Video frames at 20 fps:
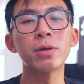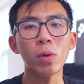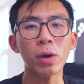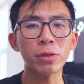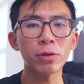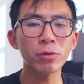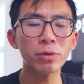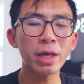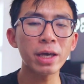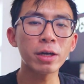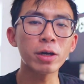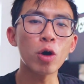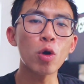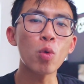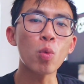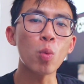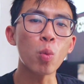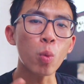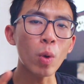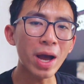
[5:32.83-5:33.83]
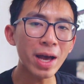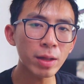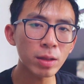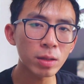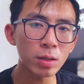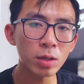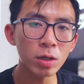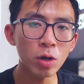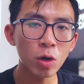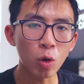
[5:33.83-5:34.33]
whether they go
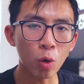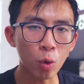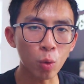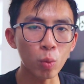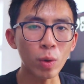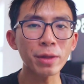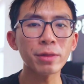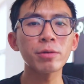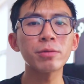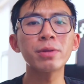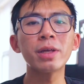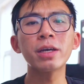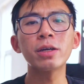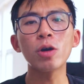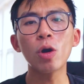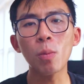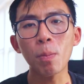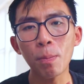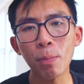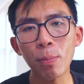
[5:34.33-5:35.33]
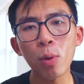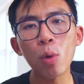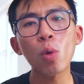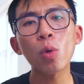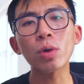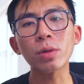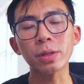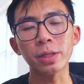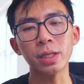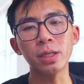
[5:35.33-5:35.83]
well or whether they go
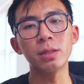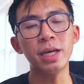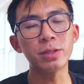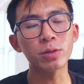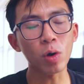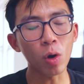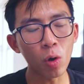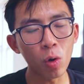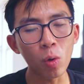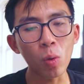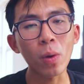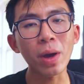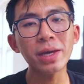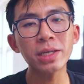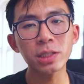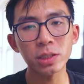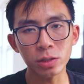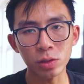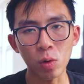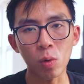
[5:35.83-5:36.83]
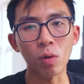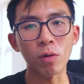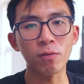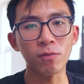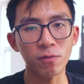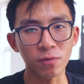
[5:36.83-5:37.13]
poorly, it's always your